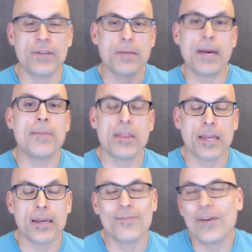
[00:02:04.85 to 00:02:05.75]
And you might be
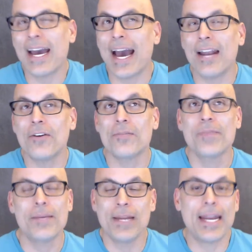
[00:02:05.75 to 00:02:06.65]
thinking, well, I don't,
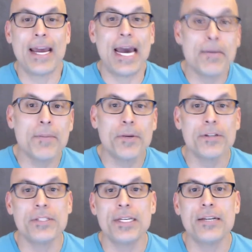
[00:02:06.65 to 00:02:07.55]
I'm not a habit
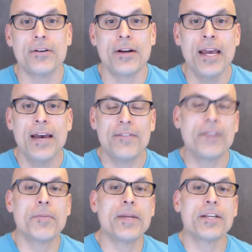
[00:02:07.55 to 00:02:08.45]
person or I've
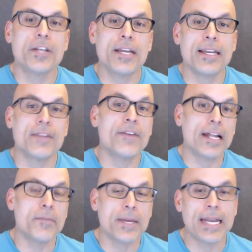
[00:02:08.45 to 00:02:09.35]
never been good at
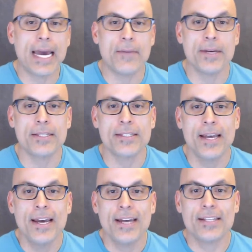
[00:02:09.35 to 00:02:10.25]
developing habits.
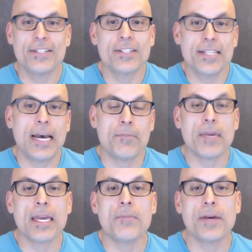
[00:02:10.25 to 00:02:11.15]
It's just not
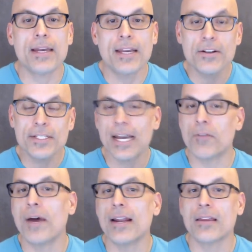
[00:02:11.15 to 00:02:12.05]
me. But here's the
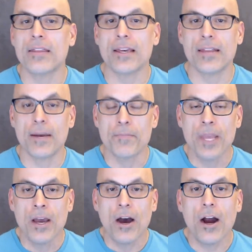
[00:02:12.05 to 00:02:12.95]
ironic thing that
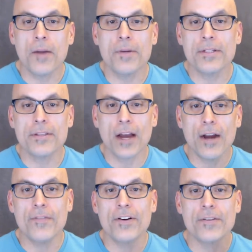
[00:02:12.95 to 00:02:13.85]
Harvard,
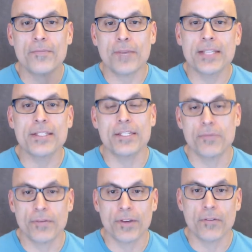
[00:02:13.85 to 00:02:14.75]
Harvard
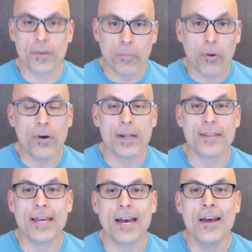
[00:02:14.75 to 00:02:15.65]
Business Review
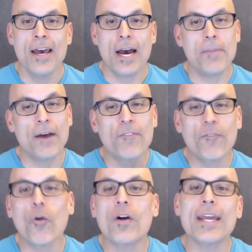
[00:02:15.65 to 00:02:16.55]
reported that
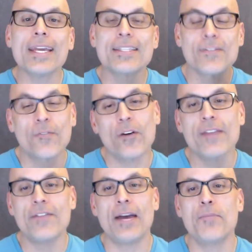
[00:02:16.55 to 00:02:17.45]
about 40 to
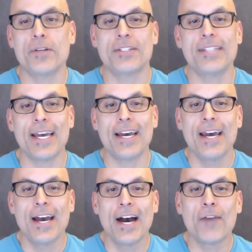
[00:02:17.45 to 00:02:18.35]
45%
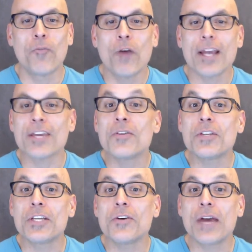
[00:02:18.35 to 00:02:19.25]
of what you
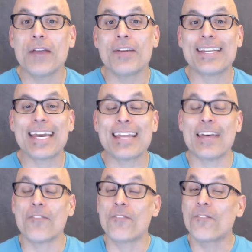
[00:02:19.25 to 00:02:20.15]
do every day
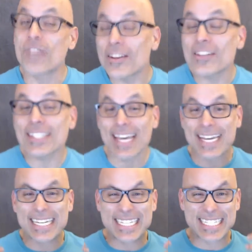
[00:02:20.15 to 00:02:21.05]
that feels
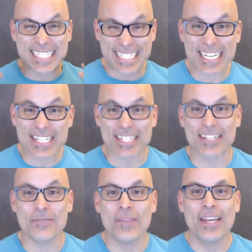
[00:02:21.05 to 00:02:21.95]
like a
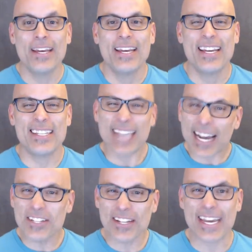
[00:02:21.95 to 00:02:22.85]
decision is
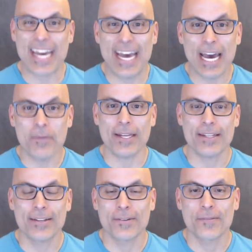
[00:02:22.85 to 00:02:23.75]
actually a habit.